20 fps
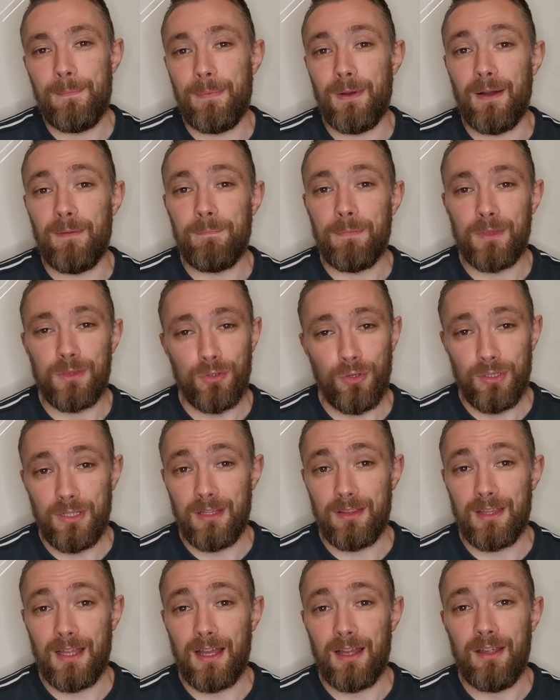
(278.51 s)
But not
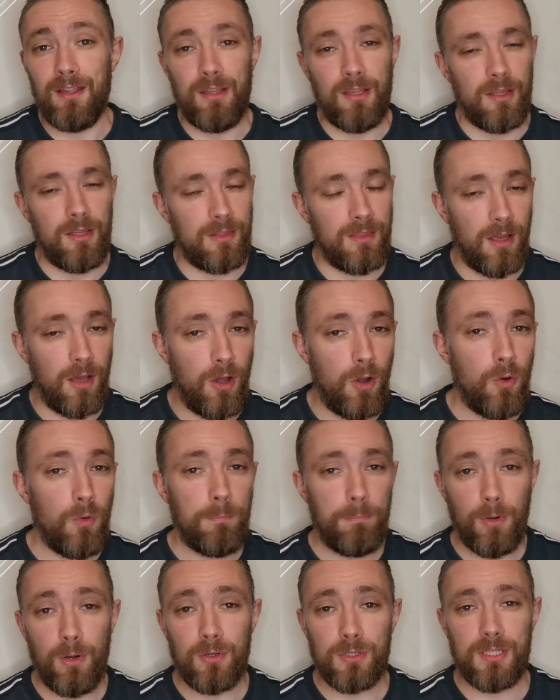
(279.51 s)
only that, the whole
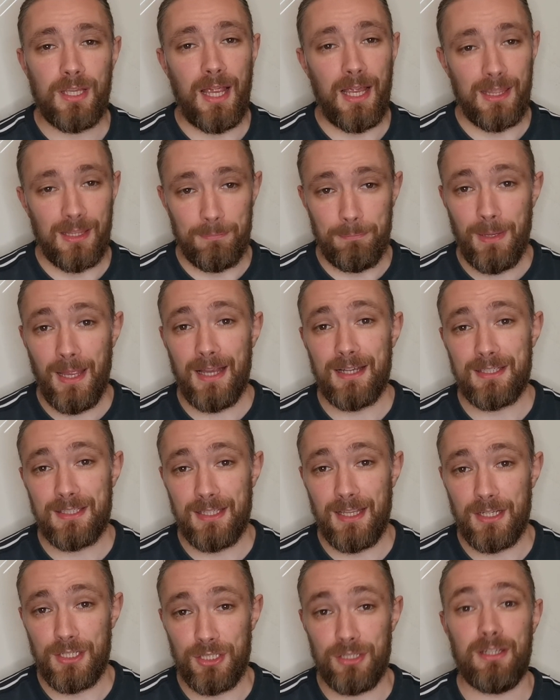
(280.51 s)
box and the pack
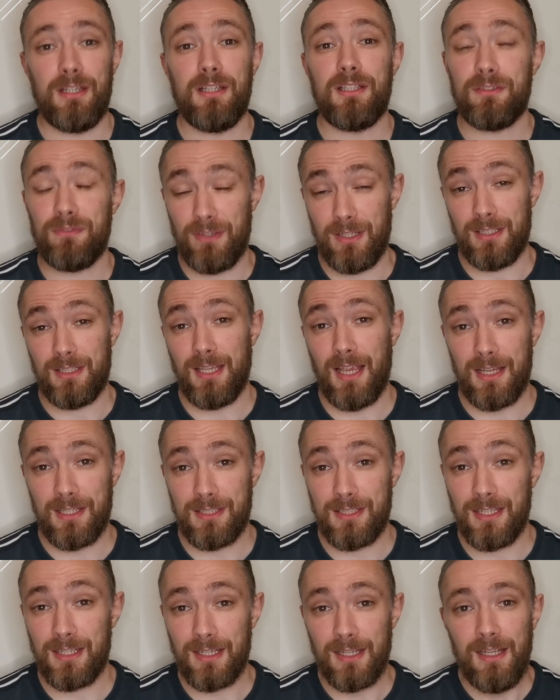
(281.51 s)
selection is
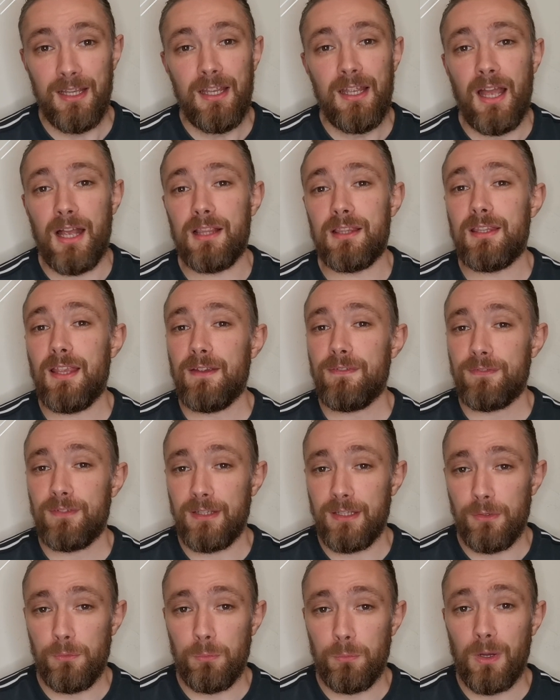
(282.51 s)
fantastic, and
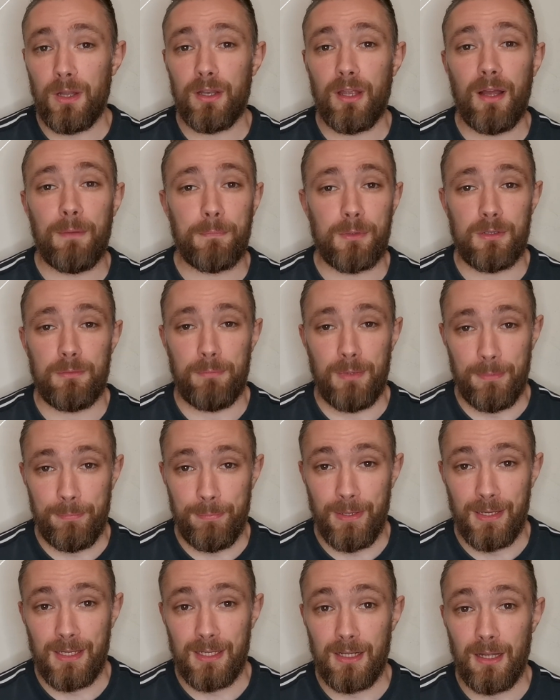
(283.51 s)
definitely one I'm going to be
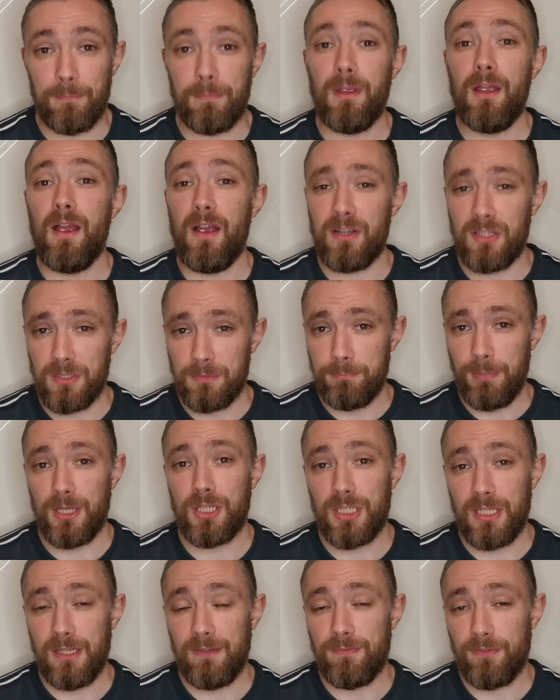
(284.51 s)
picking up,
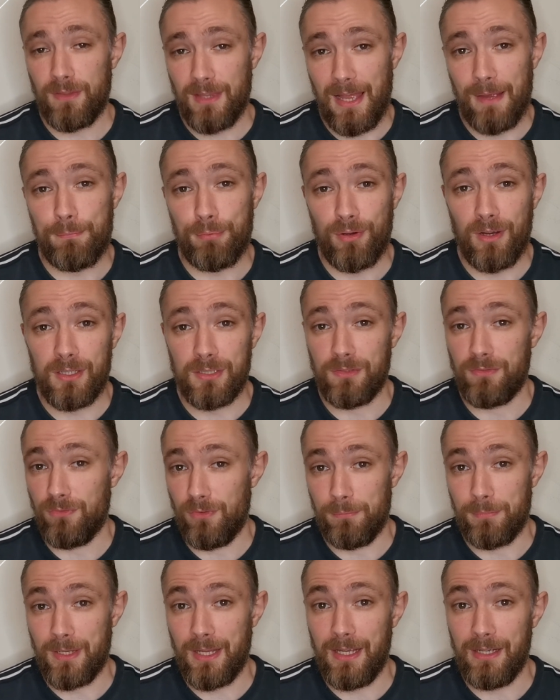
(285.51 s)
especially for that price
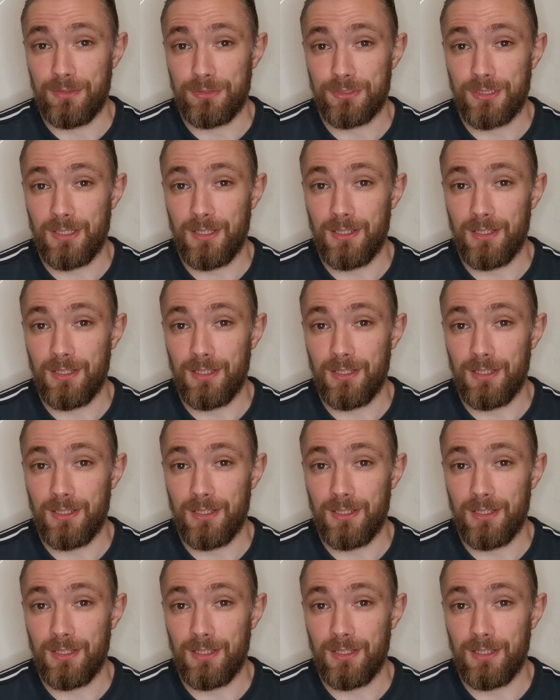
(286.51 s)
from Chaos